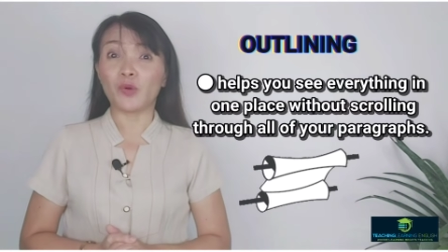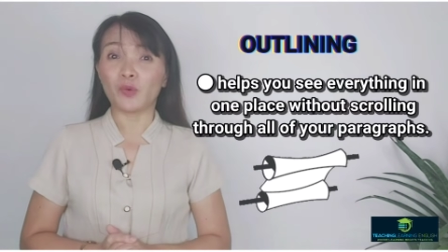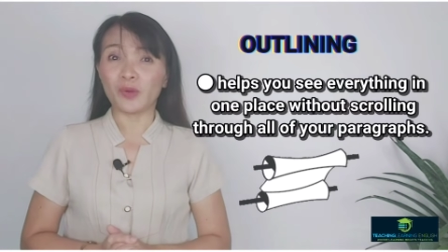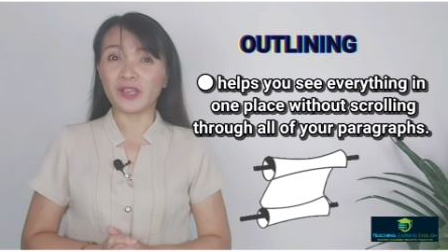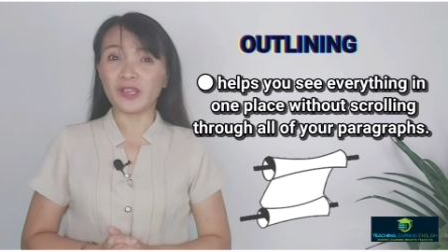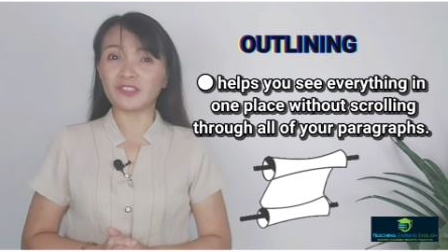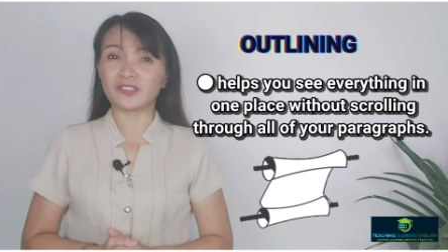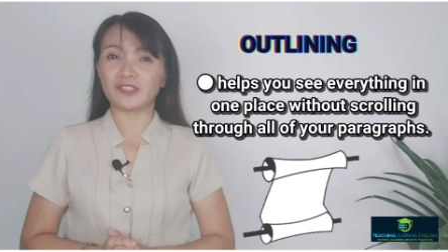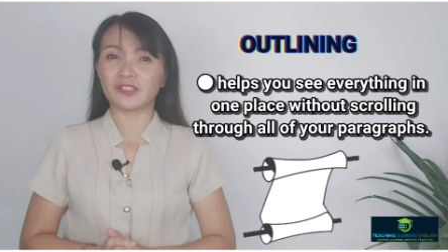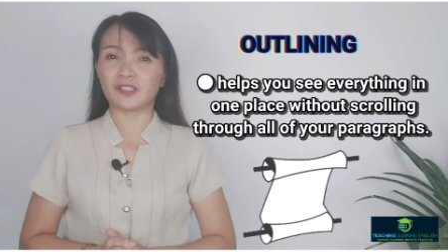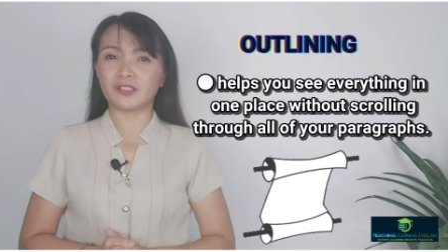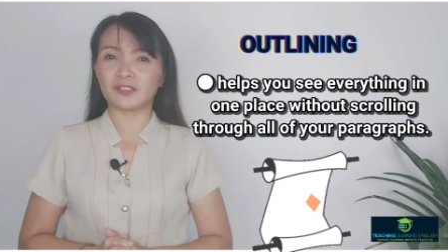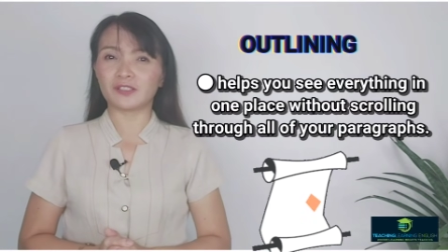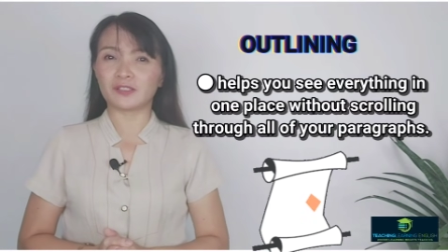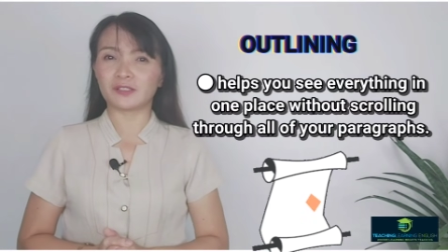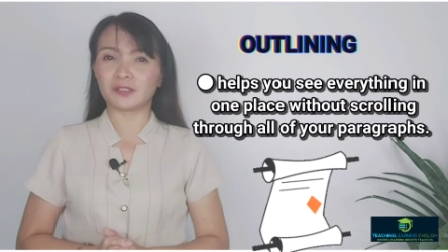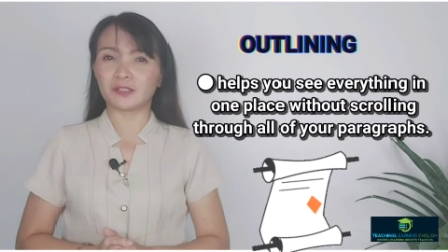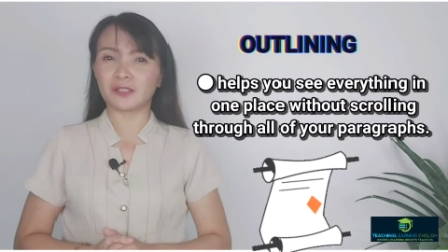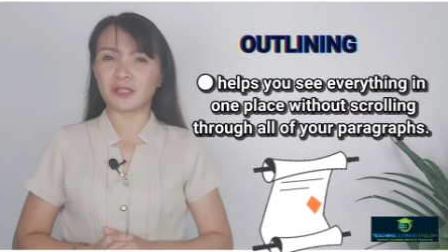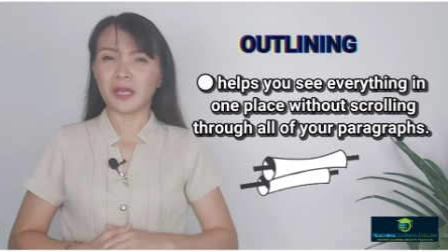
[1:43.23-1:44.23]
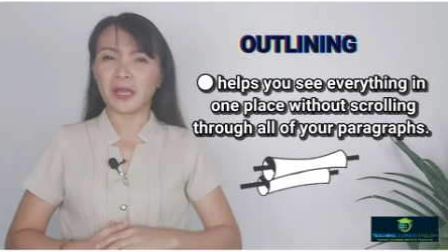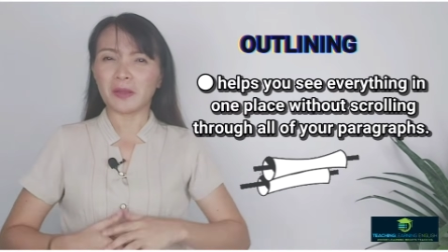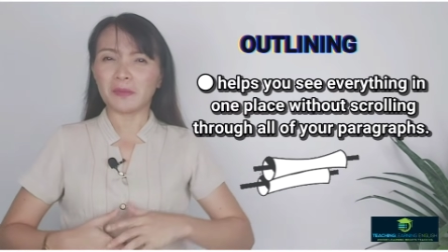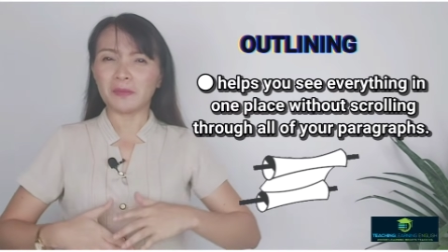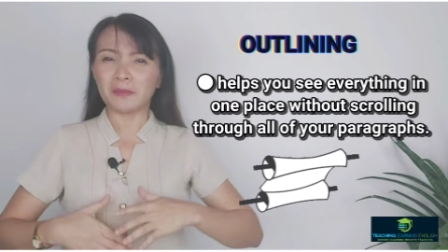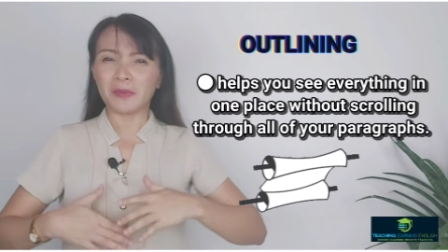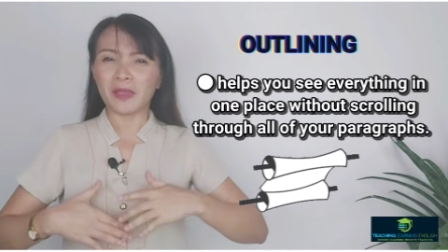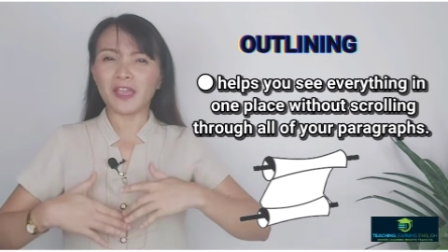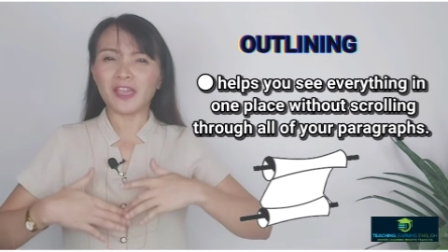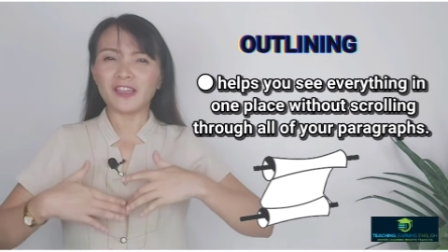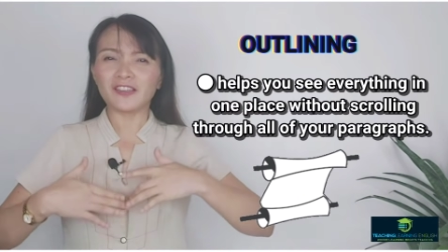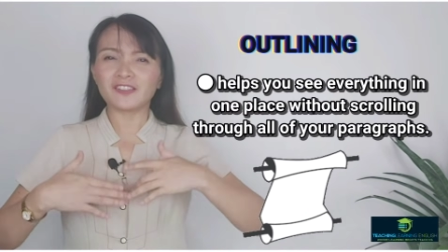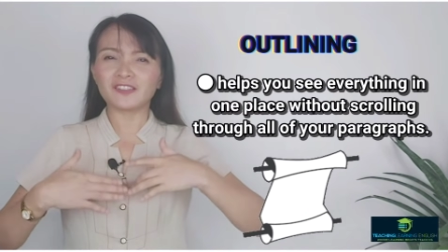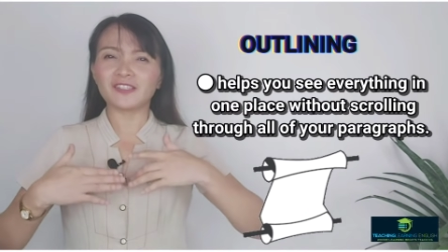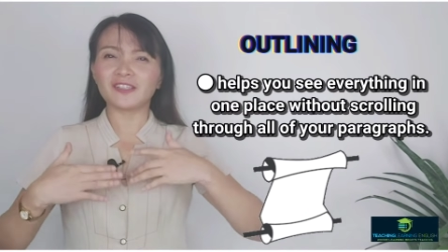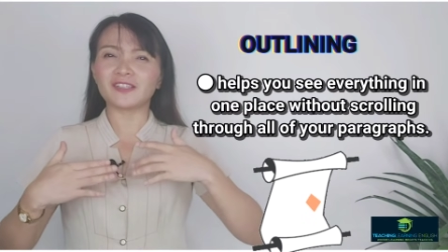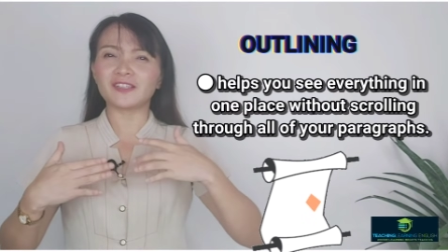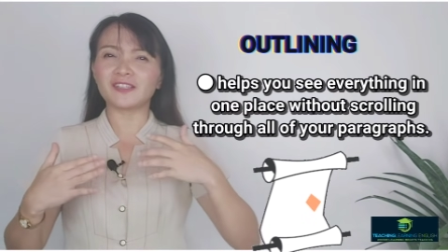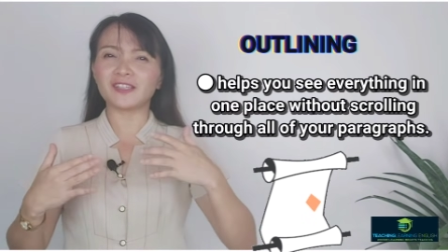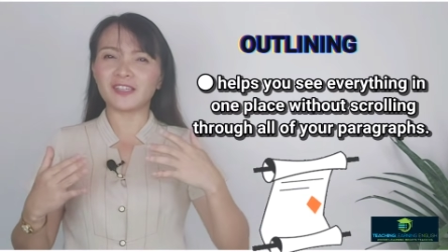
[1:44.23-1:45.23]
which in turn
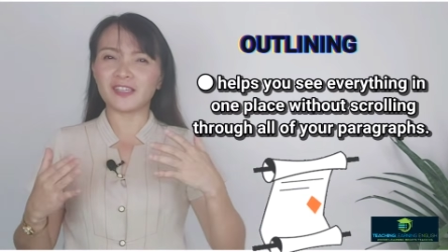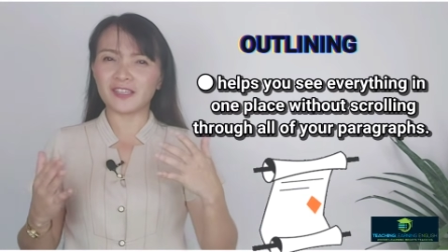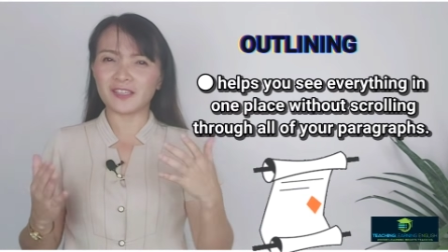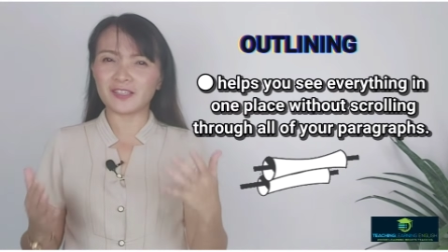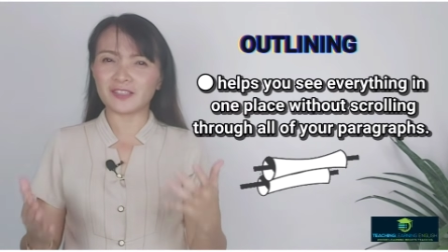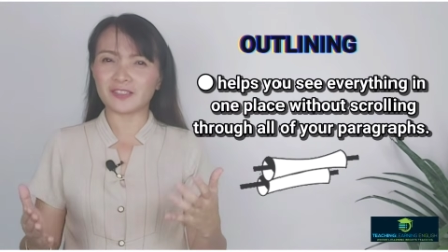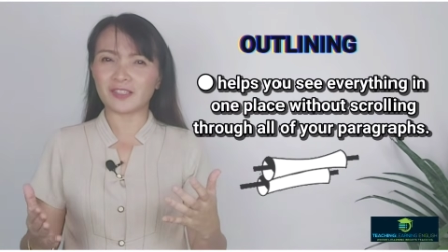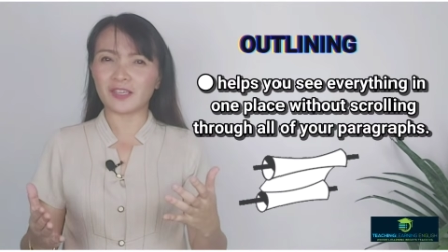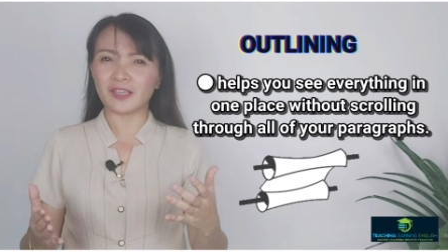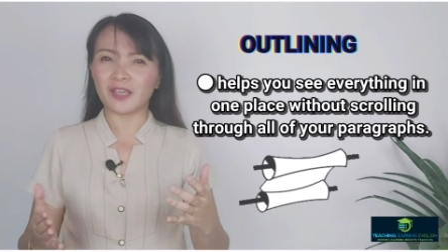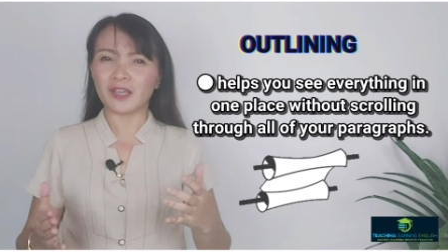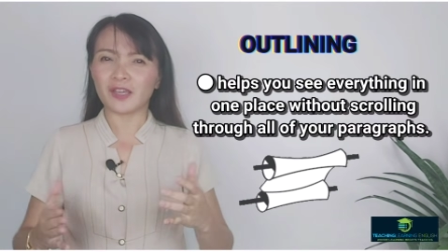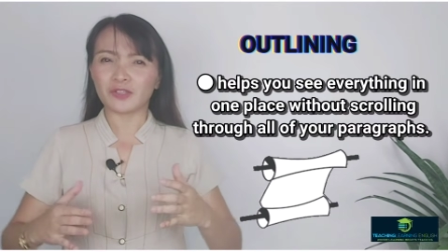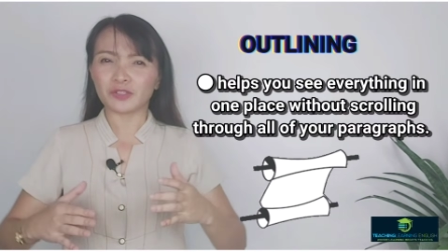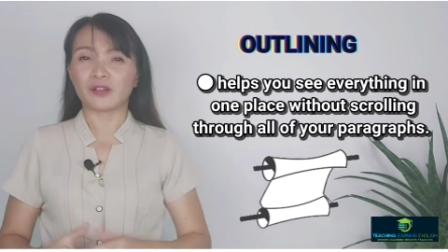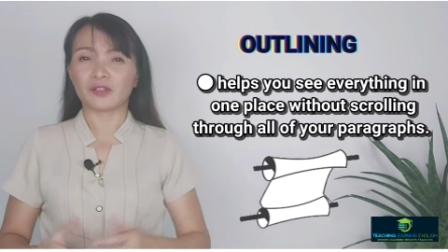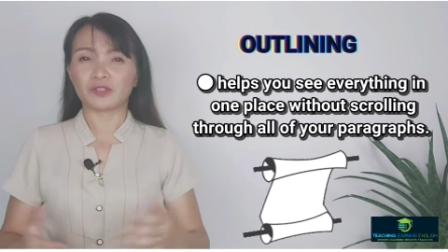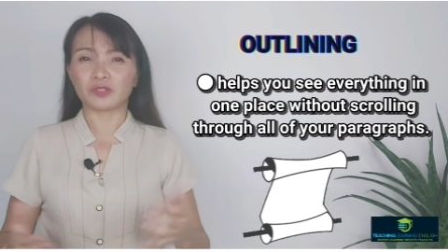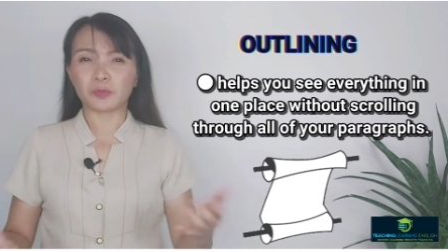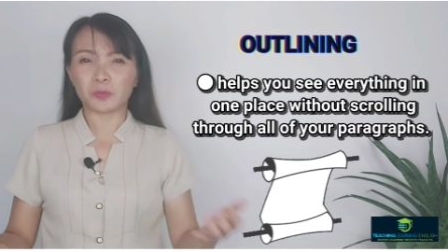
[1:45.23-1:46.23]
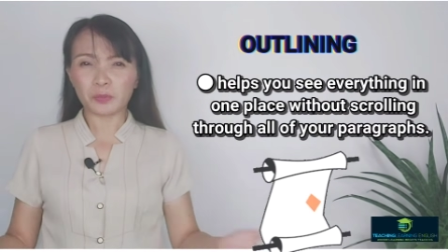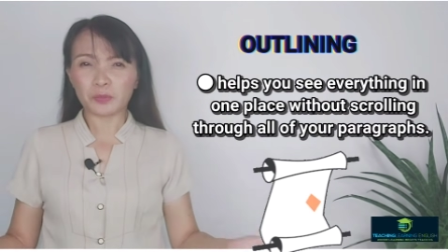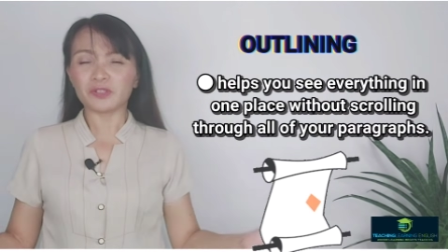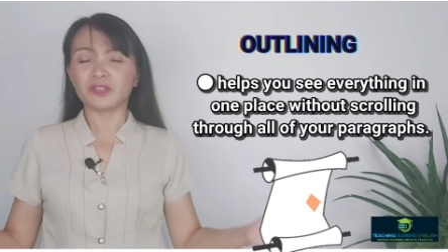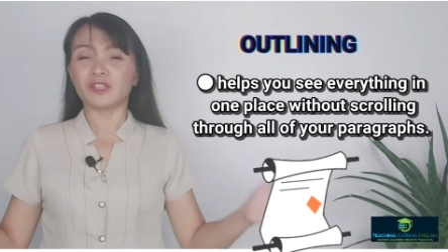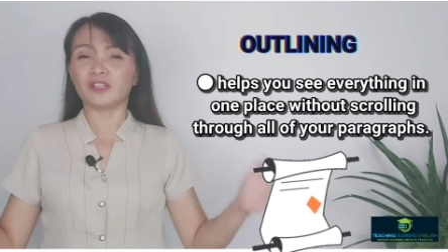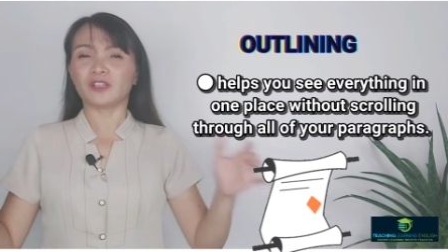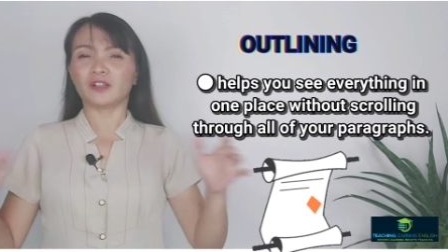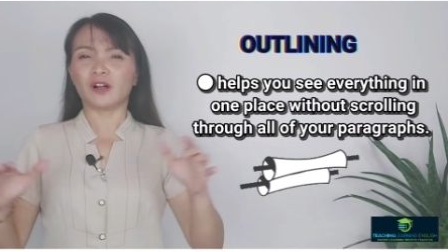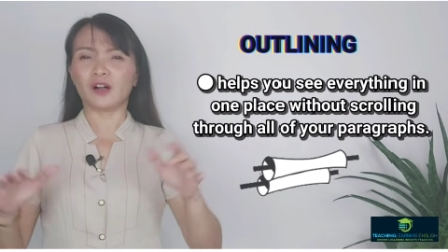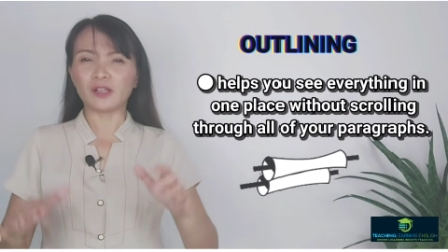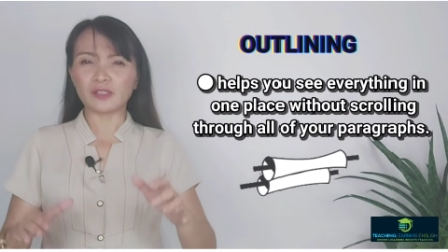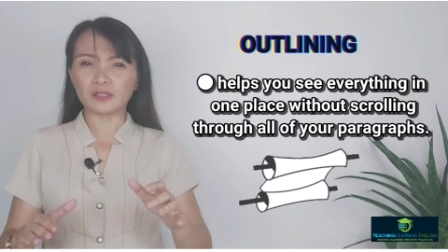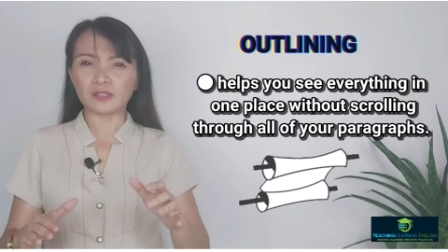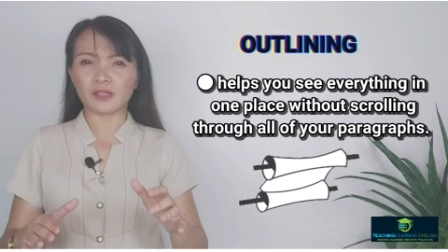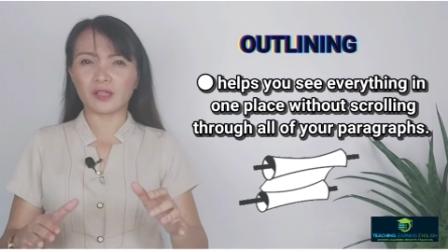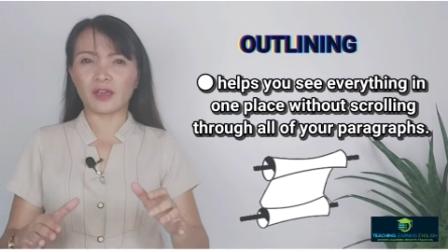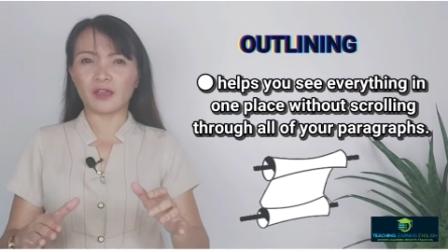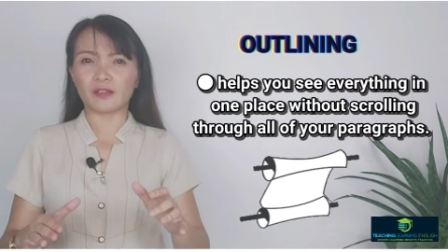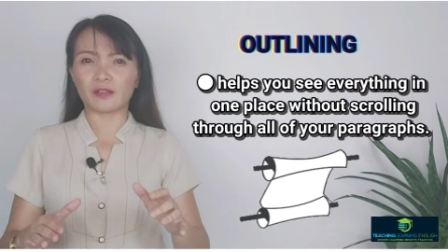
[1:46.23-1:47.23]
makes it easy to put it all
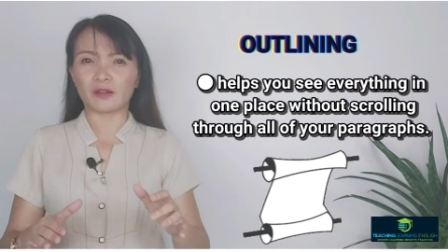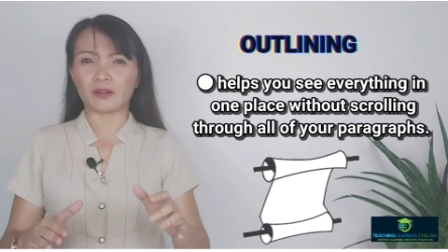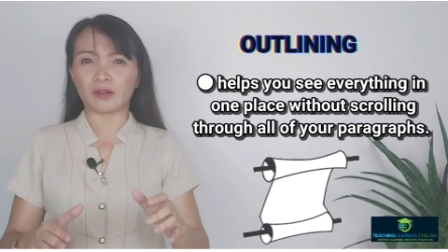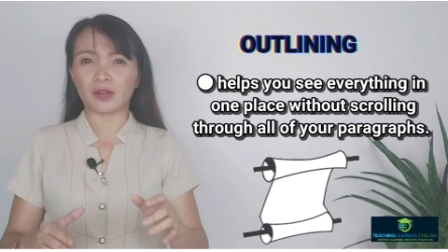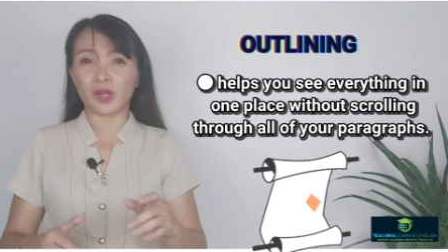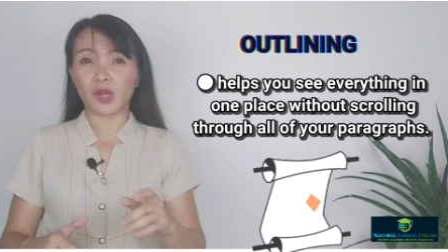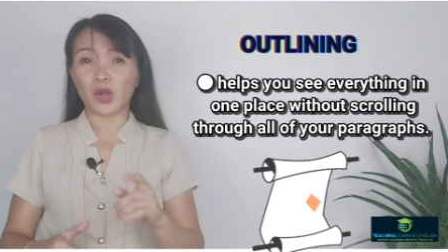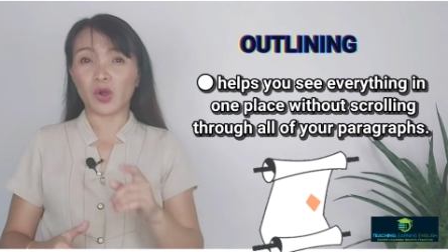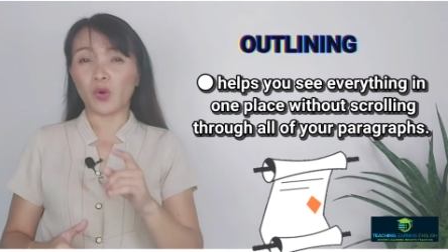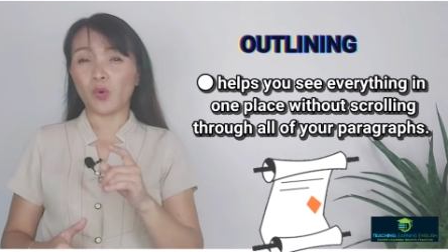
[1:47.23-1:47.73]
together.